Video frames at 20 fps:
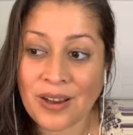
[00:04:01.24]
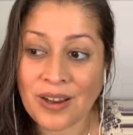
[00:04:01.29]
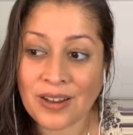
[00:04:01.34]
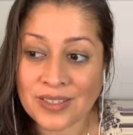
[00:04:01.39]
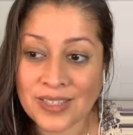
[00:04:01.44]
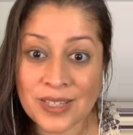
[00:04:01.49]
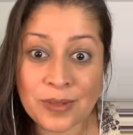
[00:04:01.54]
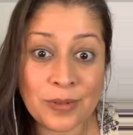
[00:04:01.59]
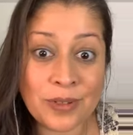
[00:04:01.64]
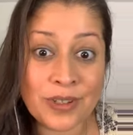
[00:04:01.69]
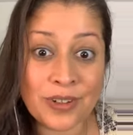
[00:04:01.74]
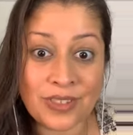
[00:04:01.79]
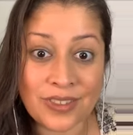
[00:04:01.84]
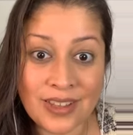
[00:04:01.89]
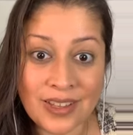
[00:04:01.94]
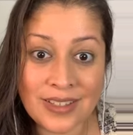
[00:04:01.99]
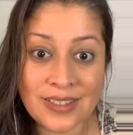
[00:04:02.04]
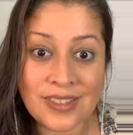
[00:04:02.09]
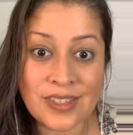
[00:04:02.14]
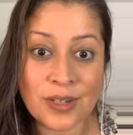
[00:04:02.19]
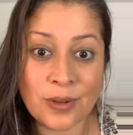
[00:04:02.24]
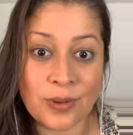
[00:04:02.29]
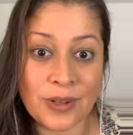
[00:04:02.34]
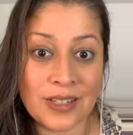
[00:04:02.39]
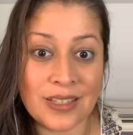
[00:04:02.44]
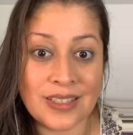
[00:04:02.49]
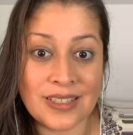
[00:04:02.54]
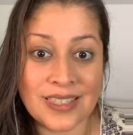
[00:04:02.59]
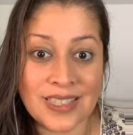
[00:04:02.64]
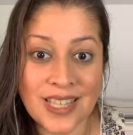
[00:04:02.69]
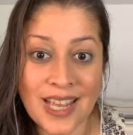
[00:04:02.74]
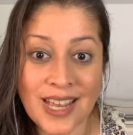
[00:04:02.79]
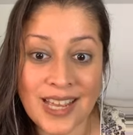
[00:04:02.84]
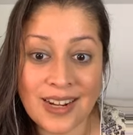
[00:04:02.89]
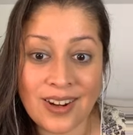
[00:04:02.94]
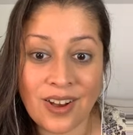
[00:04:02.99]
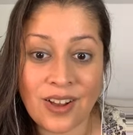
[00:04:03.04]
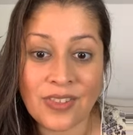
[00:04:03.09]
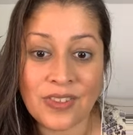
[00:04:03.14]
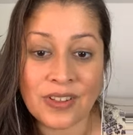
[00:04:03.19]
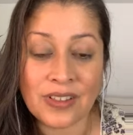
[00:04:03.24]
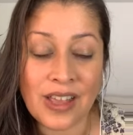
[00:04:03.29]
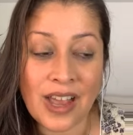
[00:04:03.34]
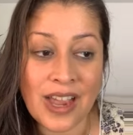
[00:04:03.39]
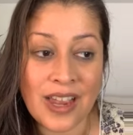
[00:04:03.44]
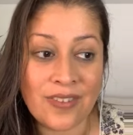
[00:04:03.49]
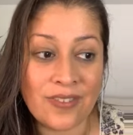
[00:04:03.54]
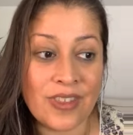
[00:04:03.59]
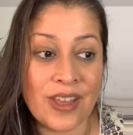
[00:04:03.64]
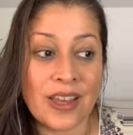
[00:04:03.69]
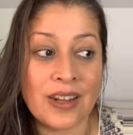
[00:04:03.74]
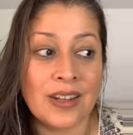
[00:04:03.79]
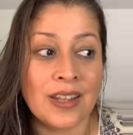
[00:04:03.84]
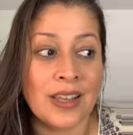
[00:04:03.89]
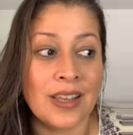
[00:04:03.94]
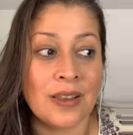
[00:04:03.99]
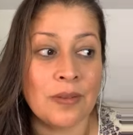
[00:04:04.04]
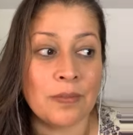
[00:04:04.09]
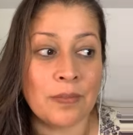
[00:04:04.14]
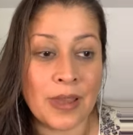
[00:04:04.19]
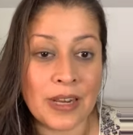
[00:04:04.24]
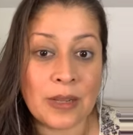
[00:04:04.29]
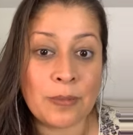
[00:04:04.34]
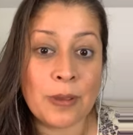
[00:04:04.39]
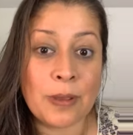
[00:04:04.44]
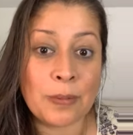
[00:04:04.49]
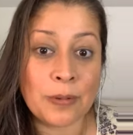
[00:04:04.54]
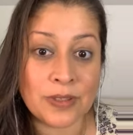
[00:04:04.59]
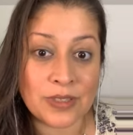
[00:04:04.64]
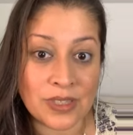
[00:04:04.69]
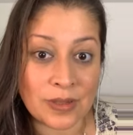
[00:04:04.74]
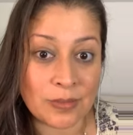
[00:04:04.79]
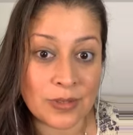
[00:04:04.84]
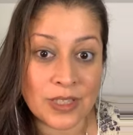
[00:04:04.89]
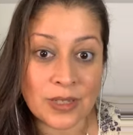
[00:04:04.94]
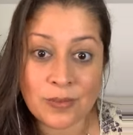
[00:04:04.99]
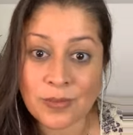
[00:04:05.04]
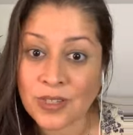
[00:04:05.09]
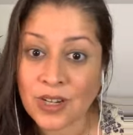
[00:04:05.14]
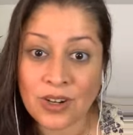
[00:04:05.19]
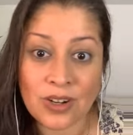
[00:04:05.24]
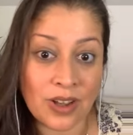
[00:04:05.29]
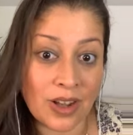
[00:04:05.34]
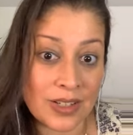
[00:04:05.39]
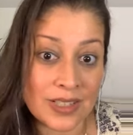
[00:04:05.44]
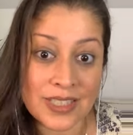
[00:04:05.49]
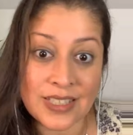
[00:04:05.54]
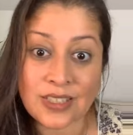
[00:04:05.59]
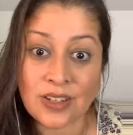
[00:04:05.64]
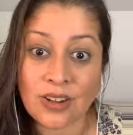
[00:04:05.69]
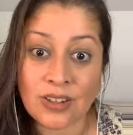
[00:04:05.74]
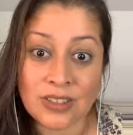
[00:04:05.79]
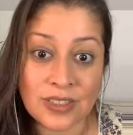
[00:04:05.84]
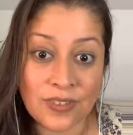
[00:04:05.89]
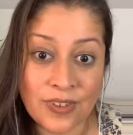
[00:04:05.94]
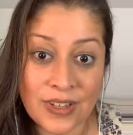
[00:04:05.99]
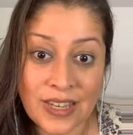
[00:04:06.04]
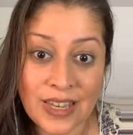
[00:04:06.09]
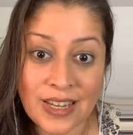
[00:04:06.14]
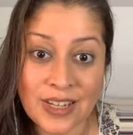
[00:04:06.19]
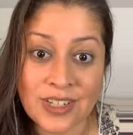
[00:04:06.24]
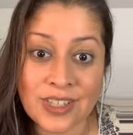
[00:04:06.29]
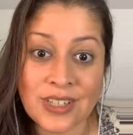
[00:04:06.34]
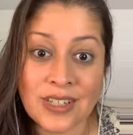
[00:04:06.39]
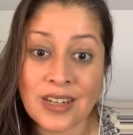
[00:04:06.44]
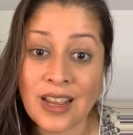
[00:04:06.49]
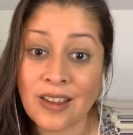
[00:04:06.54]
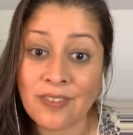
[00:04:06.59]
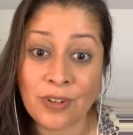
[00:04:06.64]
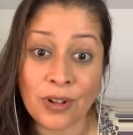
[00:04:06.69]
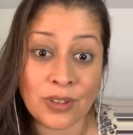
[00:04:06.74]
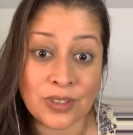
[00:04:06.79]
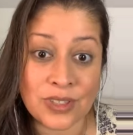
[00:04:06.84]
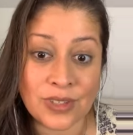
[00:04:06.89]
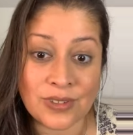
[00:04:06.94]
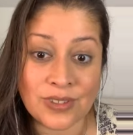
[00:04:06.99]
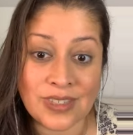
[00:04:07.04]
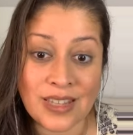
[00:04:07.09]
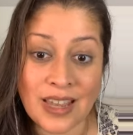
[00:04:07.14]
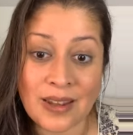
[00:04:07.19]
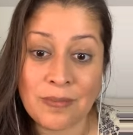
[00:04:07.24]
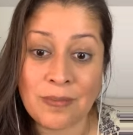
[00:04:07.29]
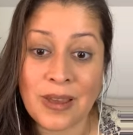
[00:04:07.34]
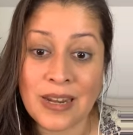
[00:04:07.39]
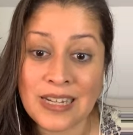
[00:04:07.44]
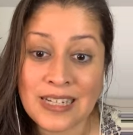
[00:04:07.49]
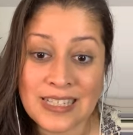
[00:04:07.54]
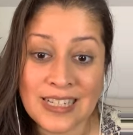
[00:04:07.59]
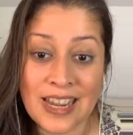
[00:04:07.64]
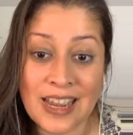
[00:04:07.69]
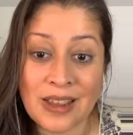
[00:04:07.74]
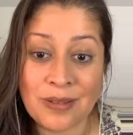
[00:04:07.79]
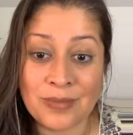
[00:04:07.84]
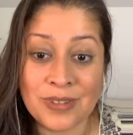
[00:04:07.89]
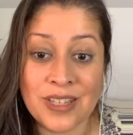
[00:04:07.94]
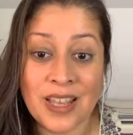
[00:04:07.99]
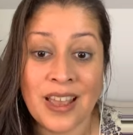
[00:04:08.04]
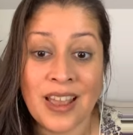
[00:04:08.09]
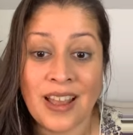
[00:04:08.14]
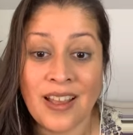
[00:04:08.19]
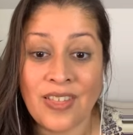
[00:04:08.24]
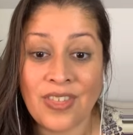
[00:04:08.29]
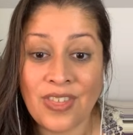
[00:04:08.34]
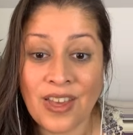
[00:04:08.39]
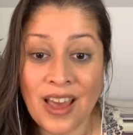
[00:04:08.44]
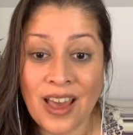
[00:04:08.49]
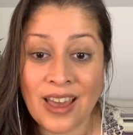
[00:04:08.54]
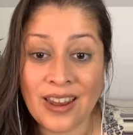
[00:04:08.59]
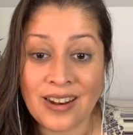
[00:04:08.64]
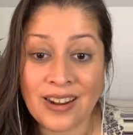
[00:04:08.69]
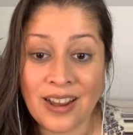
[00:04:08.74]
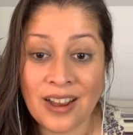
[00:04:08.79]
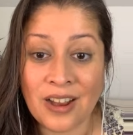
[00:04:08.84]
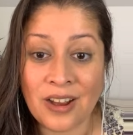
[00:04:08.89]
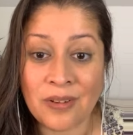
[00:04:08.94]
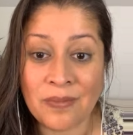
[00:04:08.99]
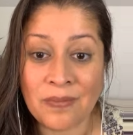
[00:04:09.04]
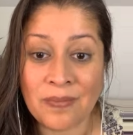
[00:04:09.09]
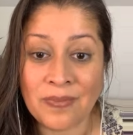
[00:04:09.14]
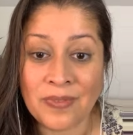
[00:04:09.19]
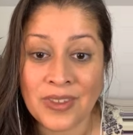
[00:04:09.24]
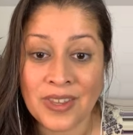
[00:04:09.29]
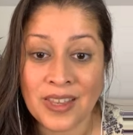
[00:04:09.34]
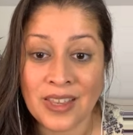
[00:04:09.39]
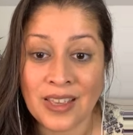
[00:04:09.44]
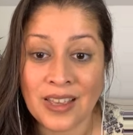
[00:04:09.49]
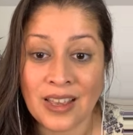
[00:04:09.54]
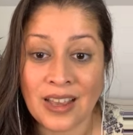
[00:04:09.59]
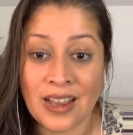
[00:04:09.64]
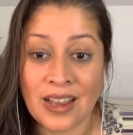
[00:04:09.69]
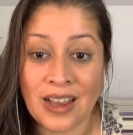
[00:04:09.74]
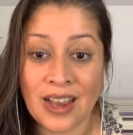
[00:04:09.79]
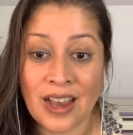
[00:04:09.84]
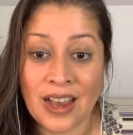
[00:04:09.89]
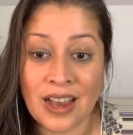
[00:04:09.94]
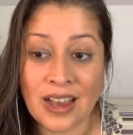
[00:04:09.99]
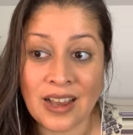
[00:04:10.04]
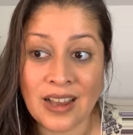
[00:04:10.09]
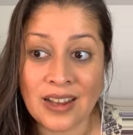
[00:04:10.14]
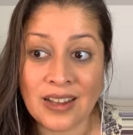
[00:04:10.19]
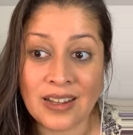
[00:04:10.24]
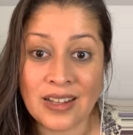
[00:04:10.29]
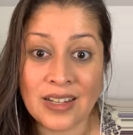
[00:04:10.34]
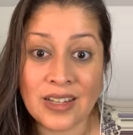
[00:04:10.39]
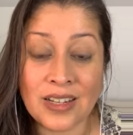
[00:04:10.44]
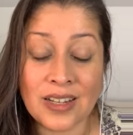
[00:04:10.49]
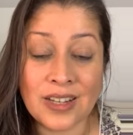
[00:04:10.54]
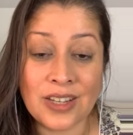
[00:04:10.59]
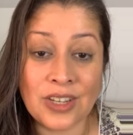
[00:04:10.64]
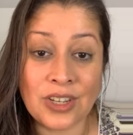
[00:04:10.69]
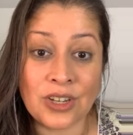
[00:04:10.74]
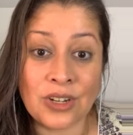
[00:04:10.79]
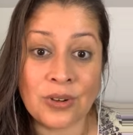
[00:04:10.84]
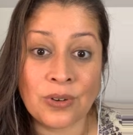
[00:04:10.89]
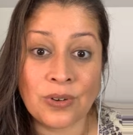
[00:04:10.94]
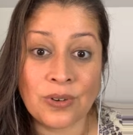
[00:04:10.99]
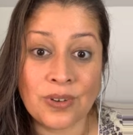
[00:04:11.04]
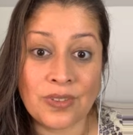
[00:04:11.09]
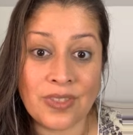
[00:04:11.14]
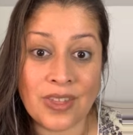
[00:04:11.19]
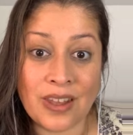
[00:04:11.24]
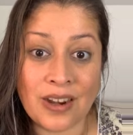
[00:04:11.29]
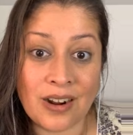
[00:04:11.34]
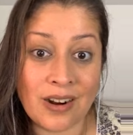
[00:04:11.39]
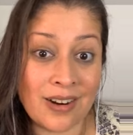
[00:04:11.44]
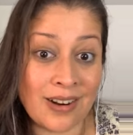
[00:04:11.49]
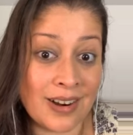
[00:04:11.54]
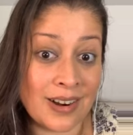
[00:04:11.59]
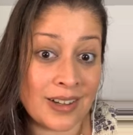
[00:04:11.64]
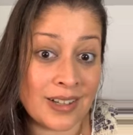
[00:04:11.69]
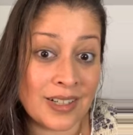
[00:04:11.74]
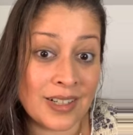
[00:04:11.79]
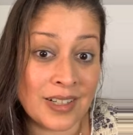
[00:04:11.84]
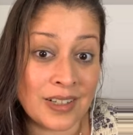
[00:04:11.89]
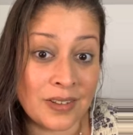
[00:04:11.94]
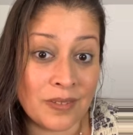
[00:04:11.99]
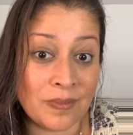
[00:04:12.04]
uh, similar things to what he said on the live that many people's symptoms are not detoxification. I've also said many times that, um, uh, you know, that our,